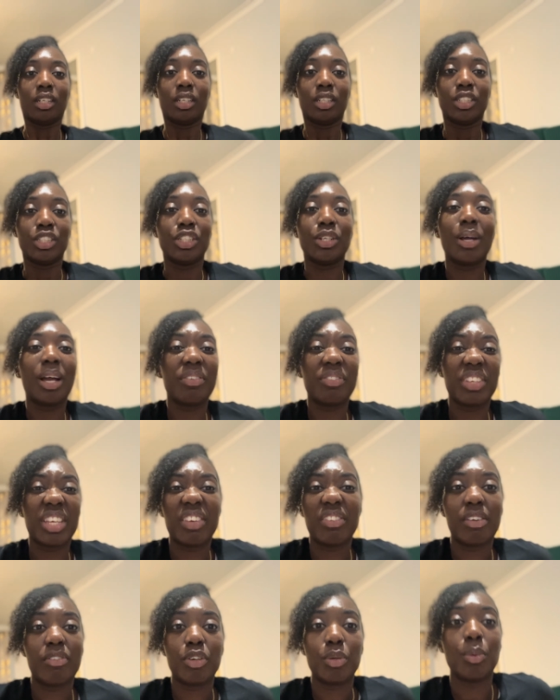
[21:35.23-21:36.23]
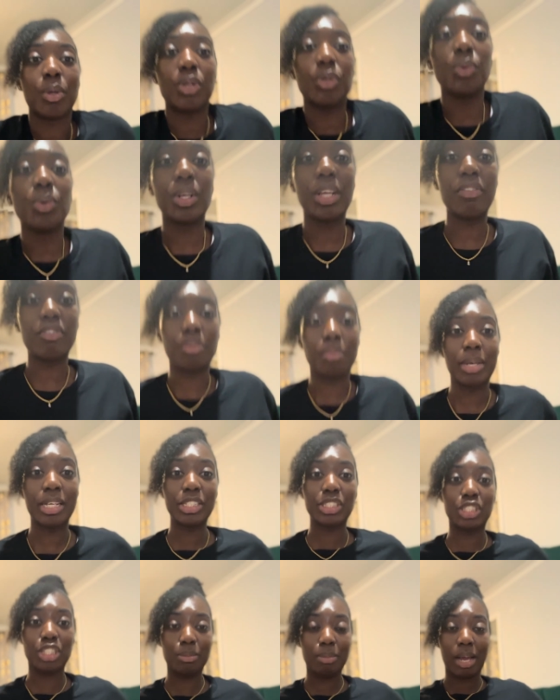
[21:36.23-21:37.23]
you don't have to give everyone all the
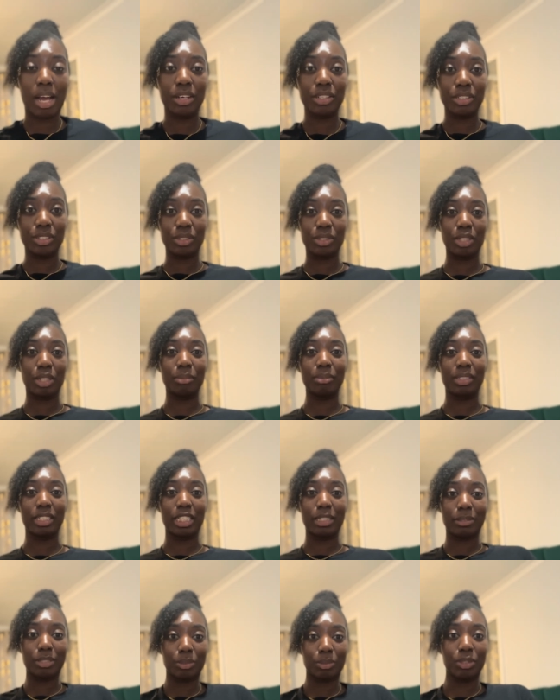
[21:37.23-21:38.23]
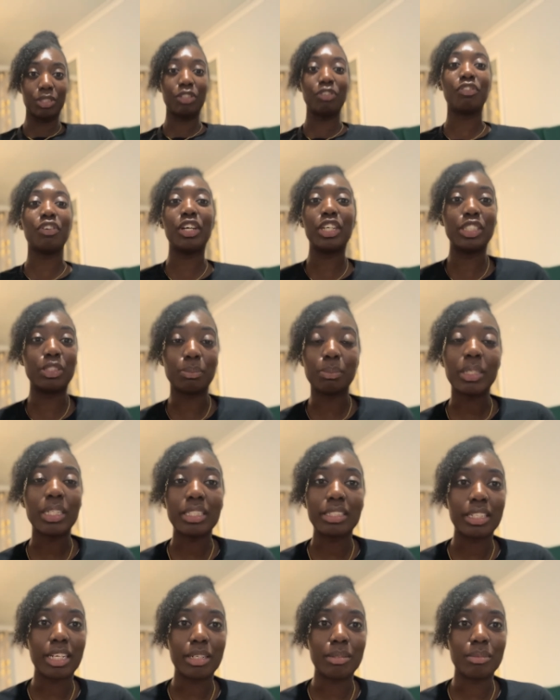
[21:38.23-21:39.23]
information about you. You know what I'm saying? Especially when you first
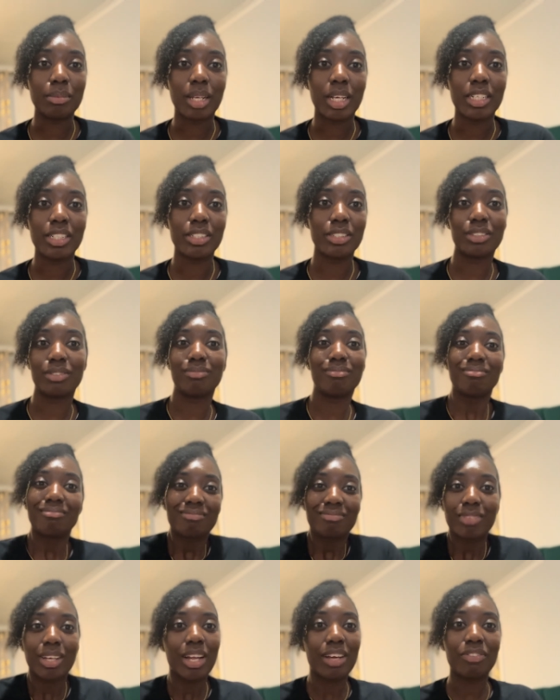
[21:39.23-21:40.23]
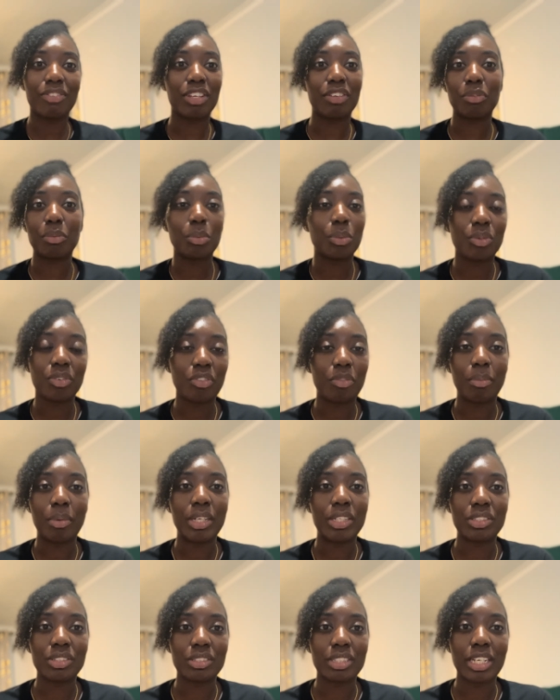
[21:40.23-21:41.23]
meet them, like, you don't have to give them all the
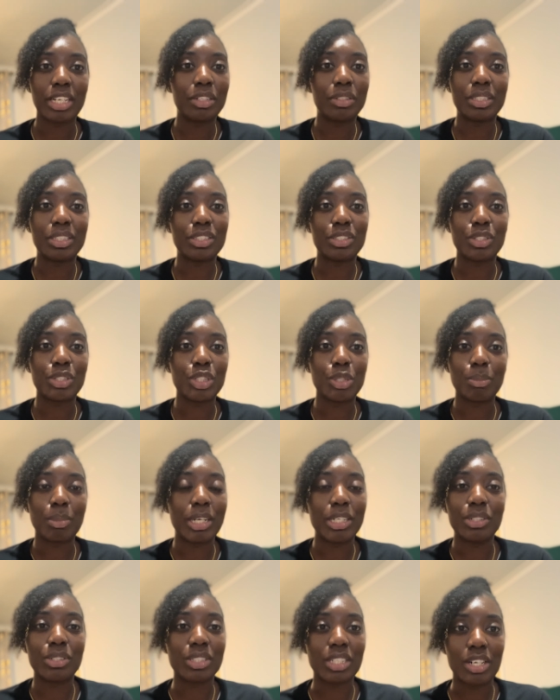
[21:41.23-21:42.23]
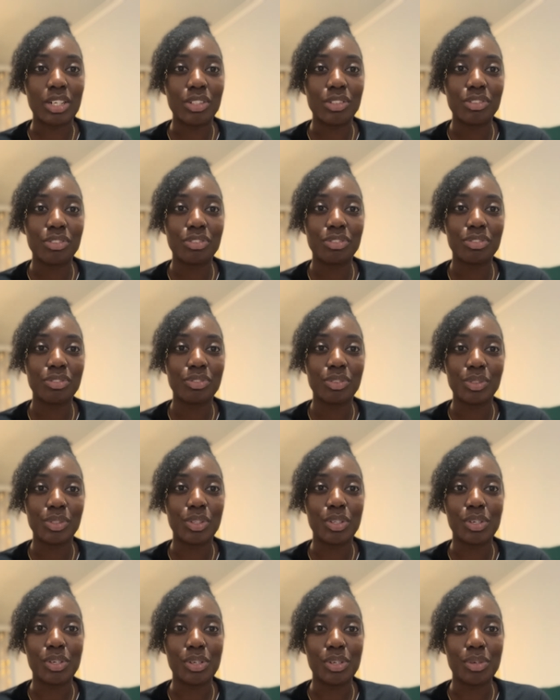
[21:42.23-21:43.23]
information. They don't need to know you're by yourself
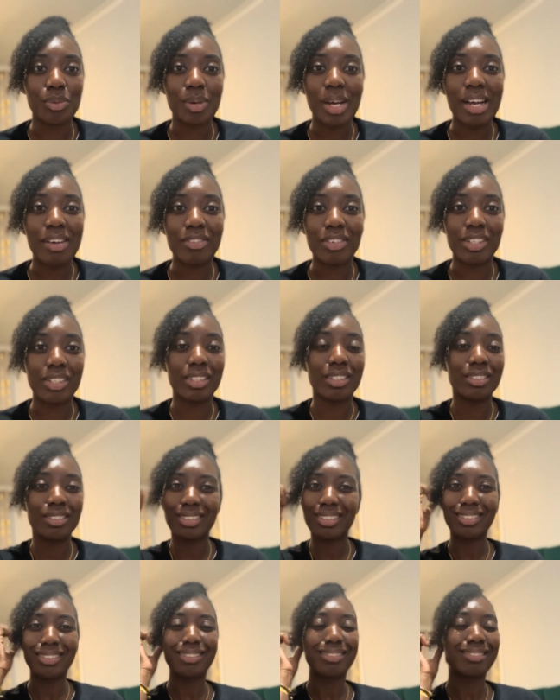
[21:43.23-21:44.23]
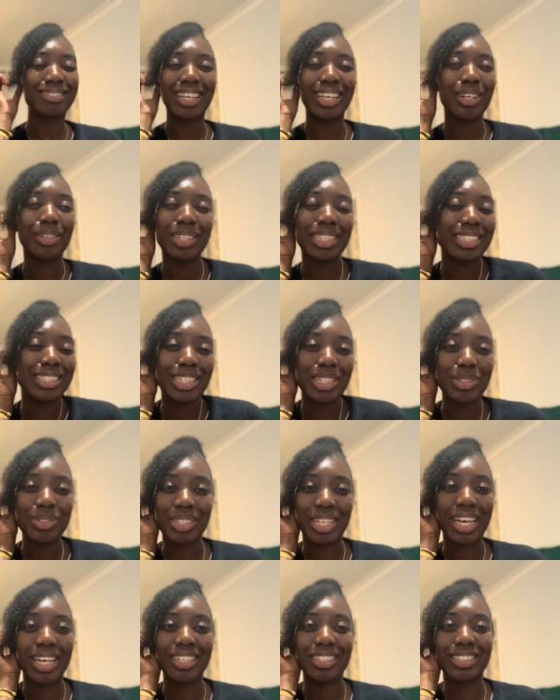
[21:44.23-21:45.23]
or whatever. They don't need to know all
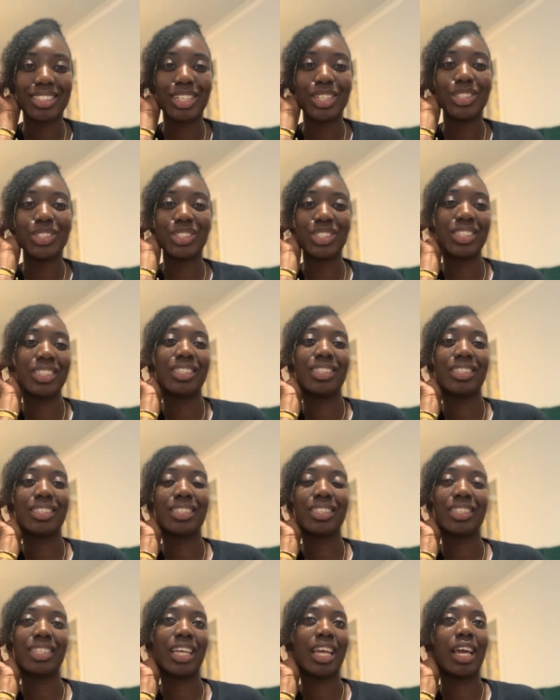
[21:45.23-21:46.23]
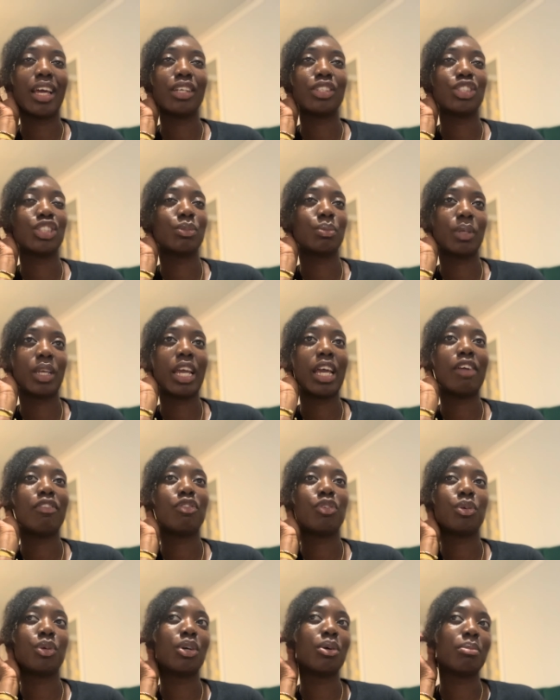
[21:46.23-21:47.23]
that. So just be
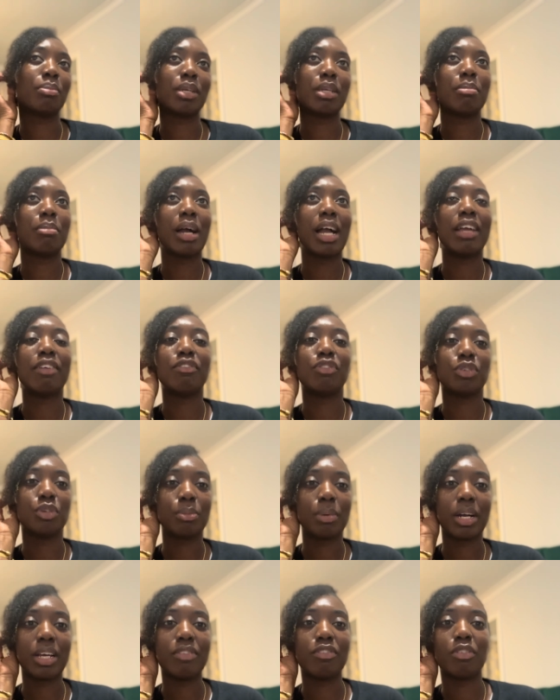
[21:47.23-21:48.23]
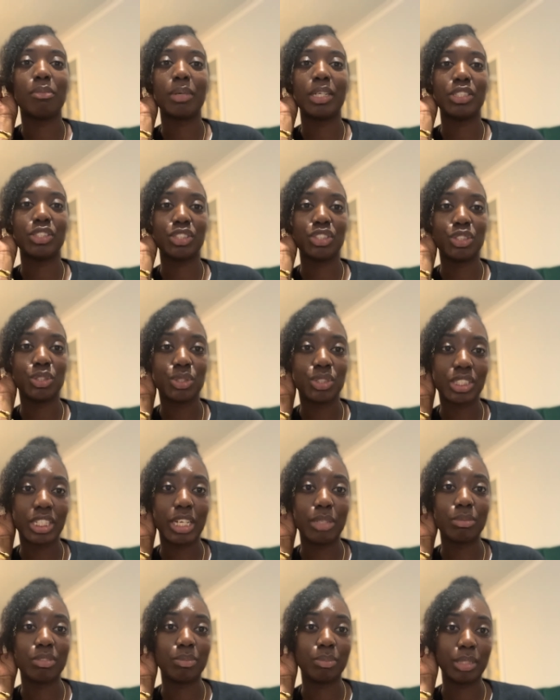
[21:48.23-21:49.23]
careful or be mindful about information you
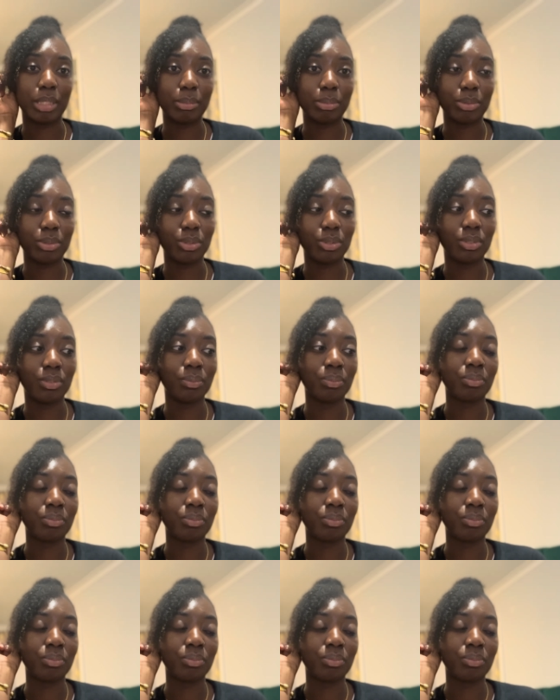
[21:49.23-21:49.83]
share with people.